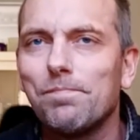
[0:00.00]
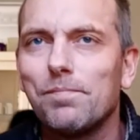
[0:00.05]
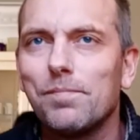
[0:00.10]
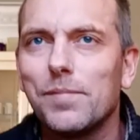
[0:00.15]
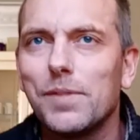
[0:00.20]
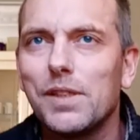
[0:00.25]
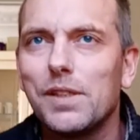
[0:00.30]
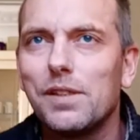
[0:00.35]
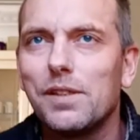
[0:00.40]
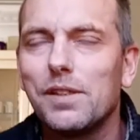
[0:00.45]

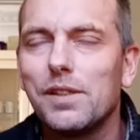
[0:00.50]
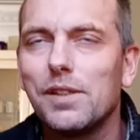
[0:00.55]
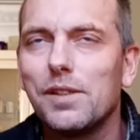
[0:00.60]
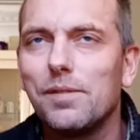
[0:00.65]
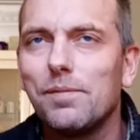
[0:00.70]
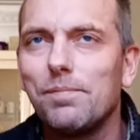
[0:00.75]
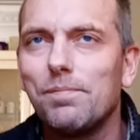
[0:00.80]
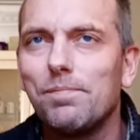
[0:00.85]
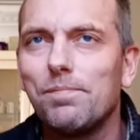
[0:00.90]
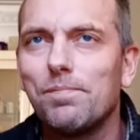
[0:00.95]
But
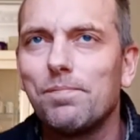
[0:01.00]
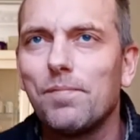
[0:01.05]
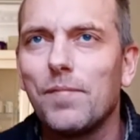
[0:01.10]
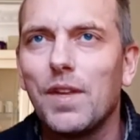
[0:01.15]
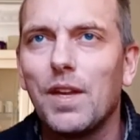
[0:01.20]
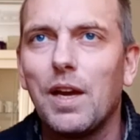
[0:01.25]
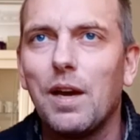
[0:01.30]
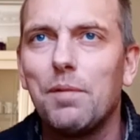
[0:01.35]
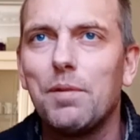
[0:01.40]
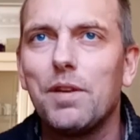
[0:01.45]

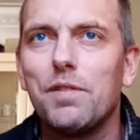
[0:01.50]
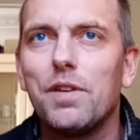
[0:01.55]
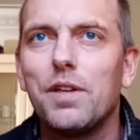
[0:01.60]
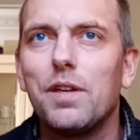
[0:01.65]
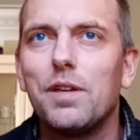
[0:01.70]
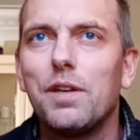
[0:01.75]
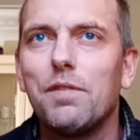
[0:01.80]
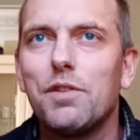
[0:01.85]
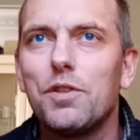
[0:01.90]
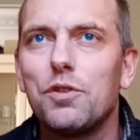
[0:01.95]
I'm
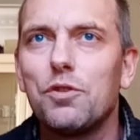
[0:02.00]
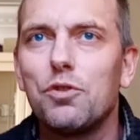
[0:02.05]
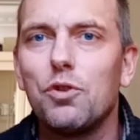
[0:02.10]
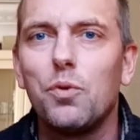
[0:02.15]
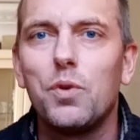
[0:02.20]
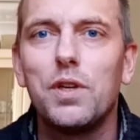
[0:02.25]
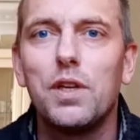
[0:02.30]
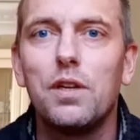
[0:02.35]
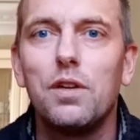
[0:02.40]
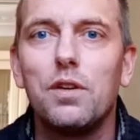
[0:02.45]
never sure
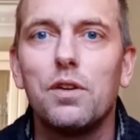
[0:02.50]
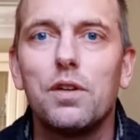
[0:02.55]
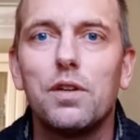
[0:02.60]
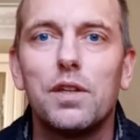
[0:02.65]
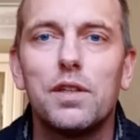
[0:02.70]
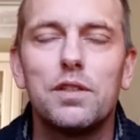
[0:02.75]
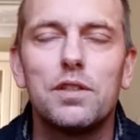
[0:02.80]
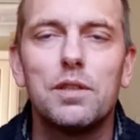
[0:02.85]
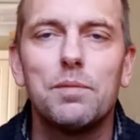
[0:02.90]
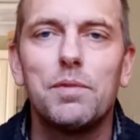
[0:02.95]
when you look
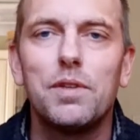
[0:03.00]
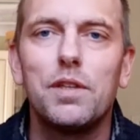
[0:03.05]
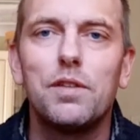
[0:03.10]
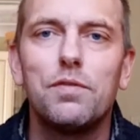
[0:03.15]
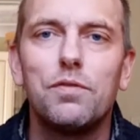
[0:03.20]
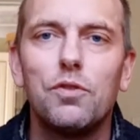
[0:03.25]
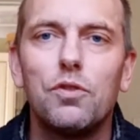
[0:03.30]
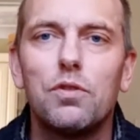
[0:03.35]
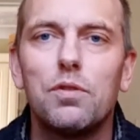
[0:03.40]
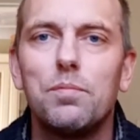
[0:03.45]
at some of these
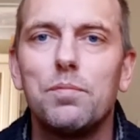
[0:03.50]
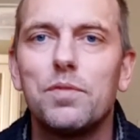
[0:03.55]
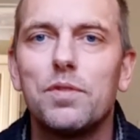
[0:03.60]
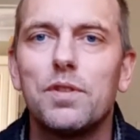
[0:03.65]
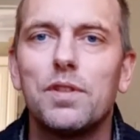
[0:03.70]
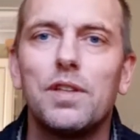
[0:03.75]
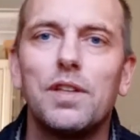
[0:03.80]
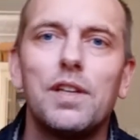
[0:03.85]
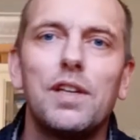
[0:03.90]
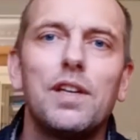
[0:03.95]

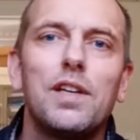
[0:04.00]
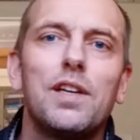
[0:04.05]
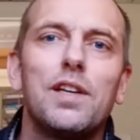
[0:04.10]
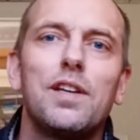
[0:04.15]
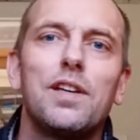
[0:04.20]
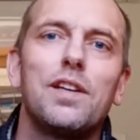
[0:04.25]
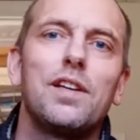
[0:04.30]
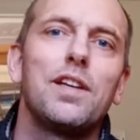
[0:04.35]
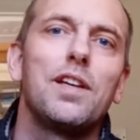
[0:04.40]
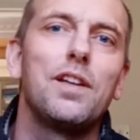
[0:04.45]
forums
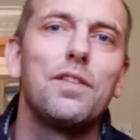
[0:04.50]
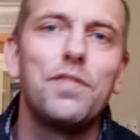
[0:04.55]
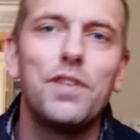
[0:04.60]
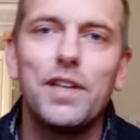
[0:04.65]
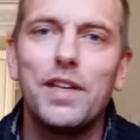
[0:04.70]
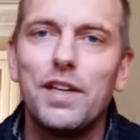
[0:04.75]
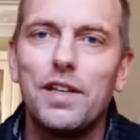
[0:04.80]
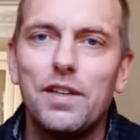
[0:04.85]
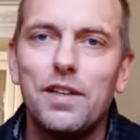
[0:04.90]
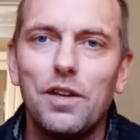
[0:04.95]
if you're
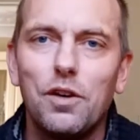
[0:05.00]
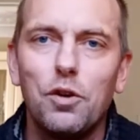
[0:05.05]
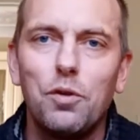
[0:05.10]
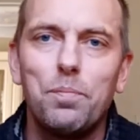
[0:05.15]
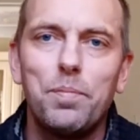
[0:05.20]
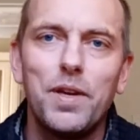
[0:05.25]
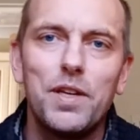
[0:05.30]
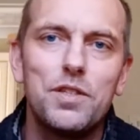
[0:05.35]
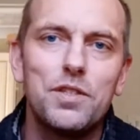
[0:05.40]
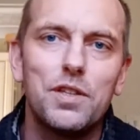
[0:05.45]
getting the whole
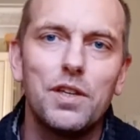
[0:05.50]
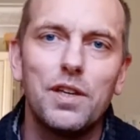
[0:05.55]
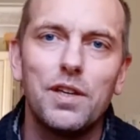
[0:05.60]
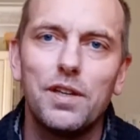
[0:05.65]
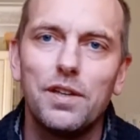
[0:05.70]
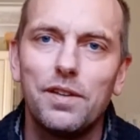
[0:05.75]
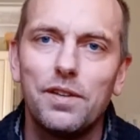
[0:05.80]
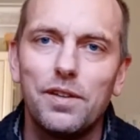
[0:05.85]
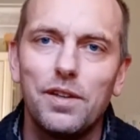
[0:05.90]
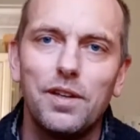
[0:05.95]
picture.
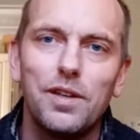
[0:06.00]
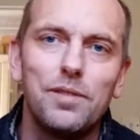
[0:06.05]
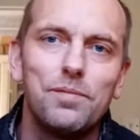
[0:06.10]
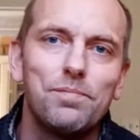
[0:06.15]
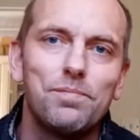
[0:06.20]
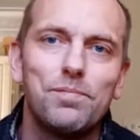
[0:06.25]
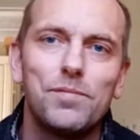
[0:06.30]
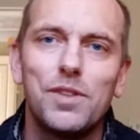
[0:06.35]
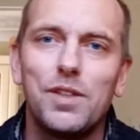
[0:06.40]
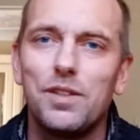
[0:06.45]

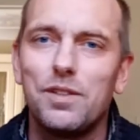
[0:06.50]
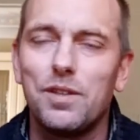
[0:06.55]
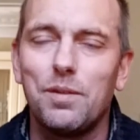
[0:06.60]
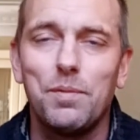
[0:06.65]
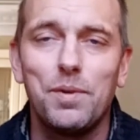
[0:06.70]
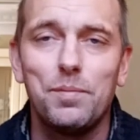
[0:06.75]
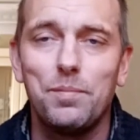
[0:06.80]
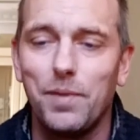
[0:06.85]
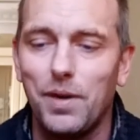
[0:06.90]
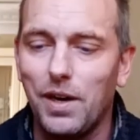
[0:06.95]
Because
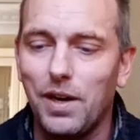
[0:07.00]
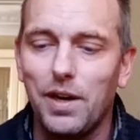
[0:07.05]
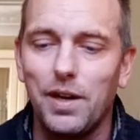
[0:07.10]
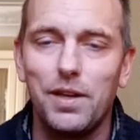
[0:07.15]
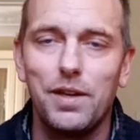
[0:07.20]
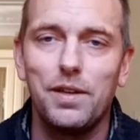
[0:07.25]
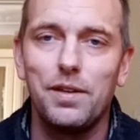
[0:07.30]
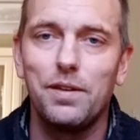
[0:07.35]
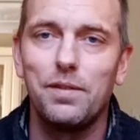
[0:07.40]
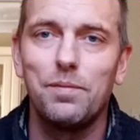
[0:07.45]

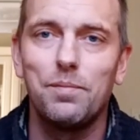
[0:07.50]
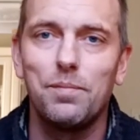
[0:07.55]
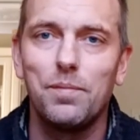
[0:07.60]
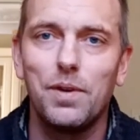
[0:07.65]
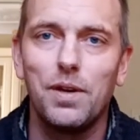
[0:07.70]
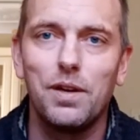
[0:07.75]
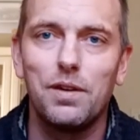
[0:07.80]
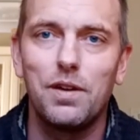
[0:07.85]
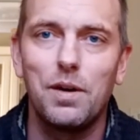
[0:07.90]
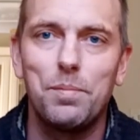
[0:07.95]

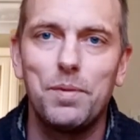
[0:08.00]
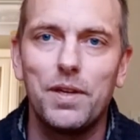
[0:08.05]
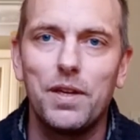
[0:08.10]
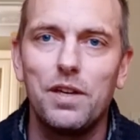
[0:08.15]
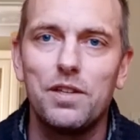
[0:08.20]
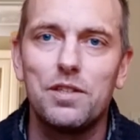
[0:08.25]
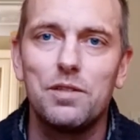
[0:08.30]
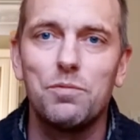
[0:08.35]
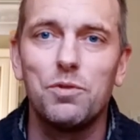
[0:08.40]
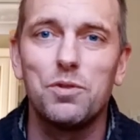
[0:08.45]
our
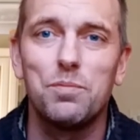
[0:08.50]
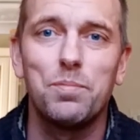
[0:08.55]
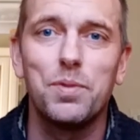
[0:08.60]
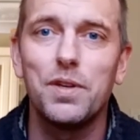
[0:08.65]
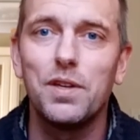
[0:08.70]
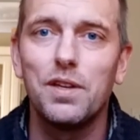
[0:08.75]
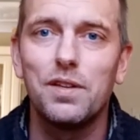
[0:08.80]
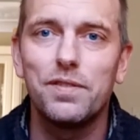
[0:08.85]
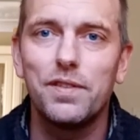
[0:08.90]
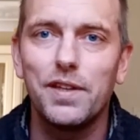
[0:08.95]
application wasn't
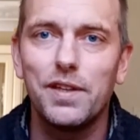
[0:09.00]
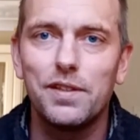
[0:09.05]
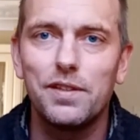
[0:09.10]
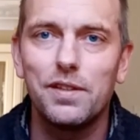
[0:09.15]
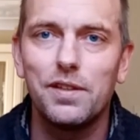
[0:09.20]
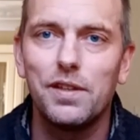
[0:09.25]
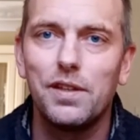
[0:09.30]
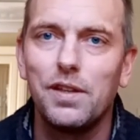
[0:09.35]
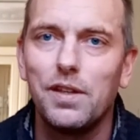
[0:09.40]
perfect.